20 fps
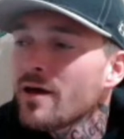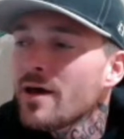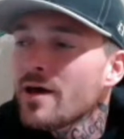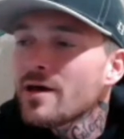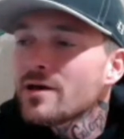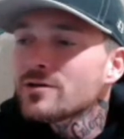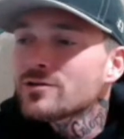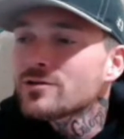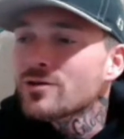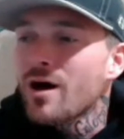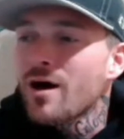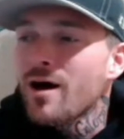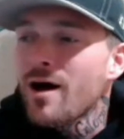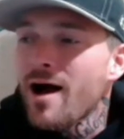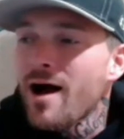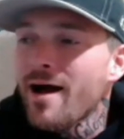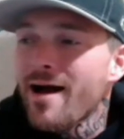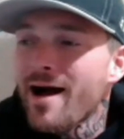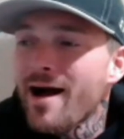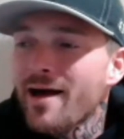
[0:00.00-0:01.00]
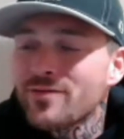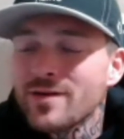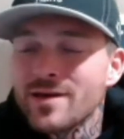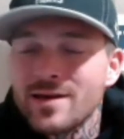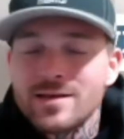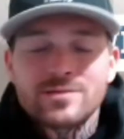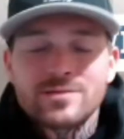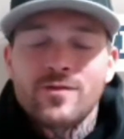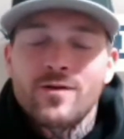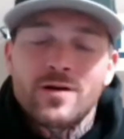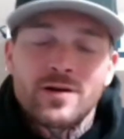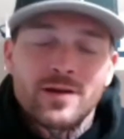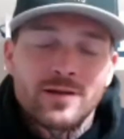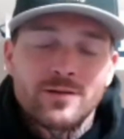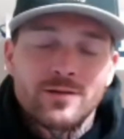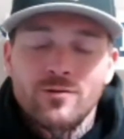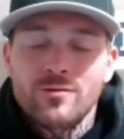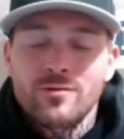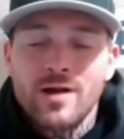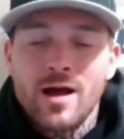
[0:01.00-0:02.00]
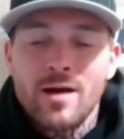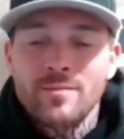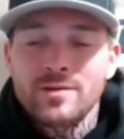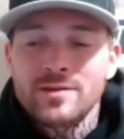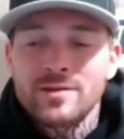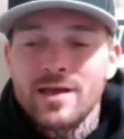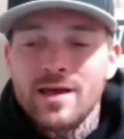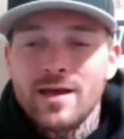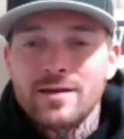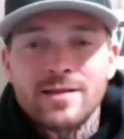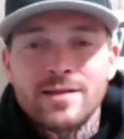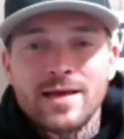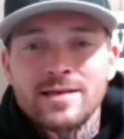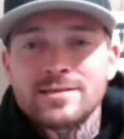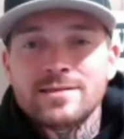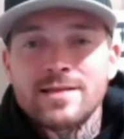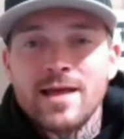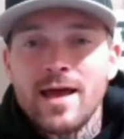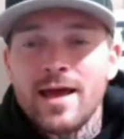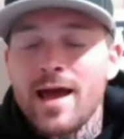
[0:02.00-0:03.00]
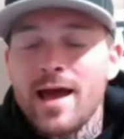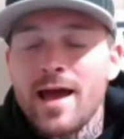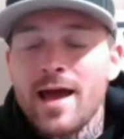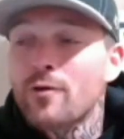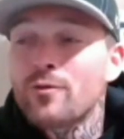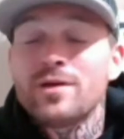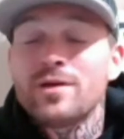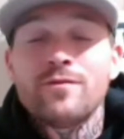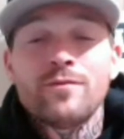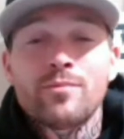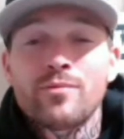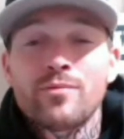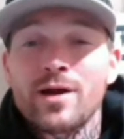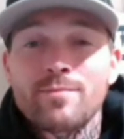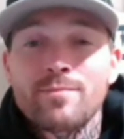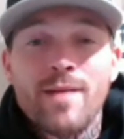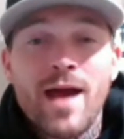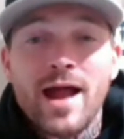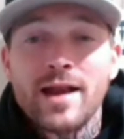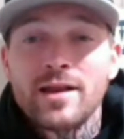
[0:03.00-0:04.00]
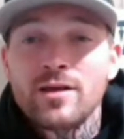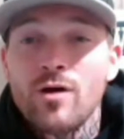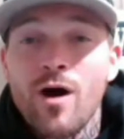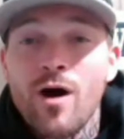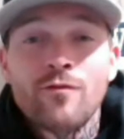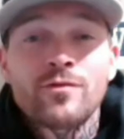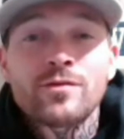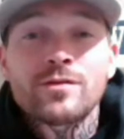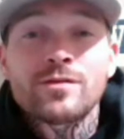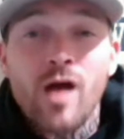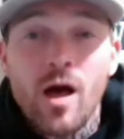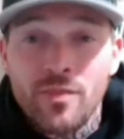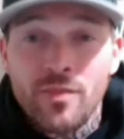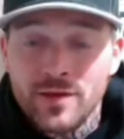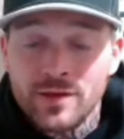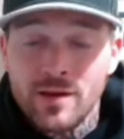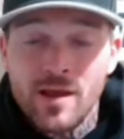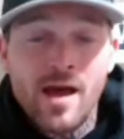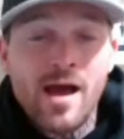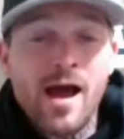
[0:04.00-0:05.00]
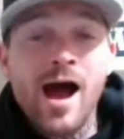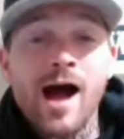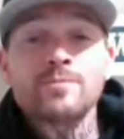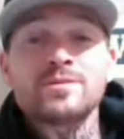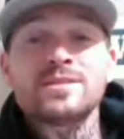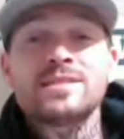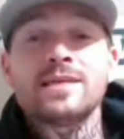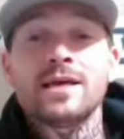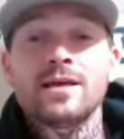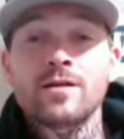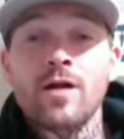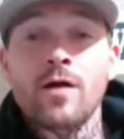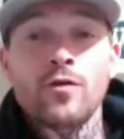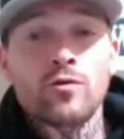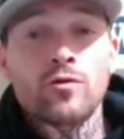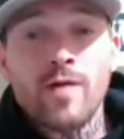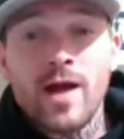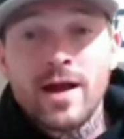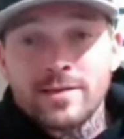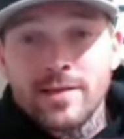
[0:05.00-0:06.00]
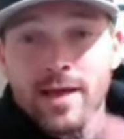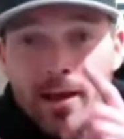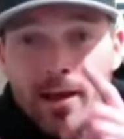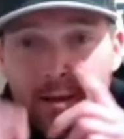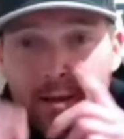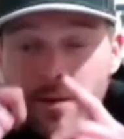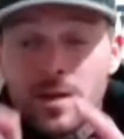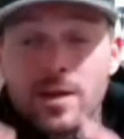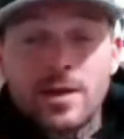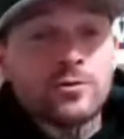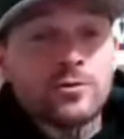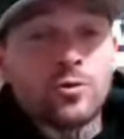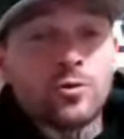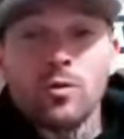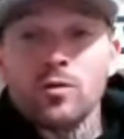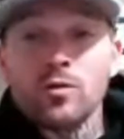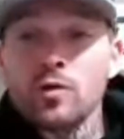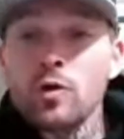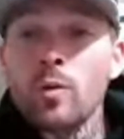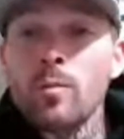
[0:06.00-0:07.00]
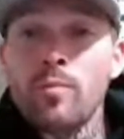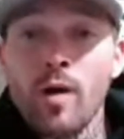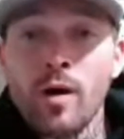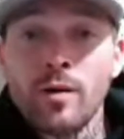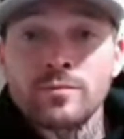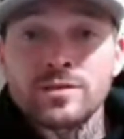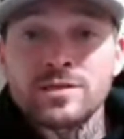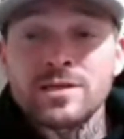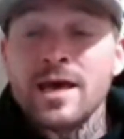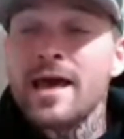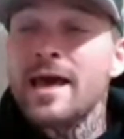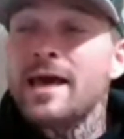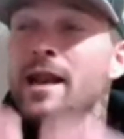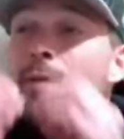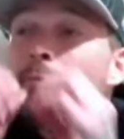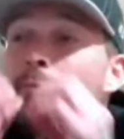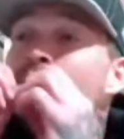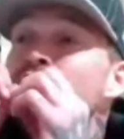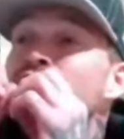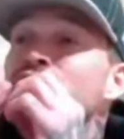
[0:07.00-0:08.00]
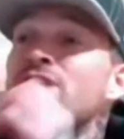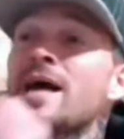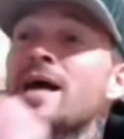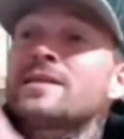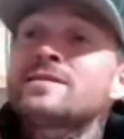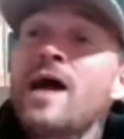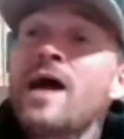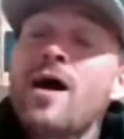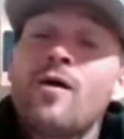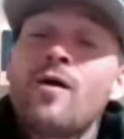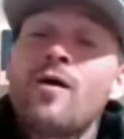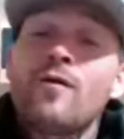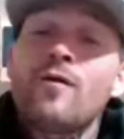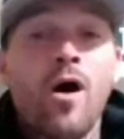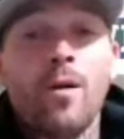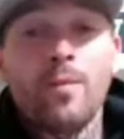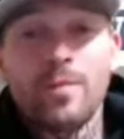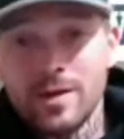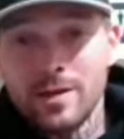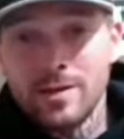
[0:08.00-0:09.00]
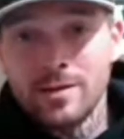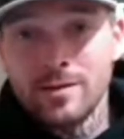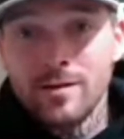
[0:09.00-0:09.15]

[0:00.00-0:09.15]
So I think it's funny, dude. And I'm in there. Next day, I don't even break Maddie off with nothing. I'm sitting on the rec deck doing little bumps, and I'm projectile vomiting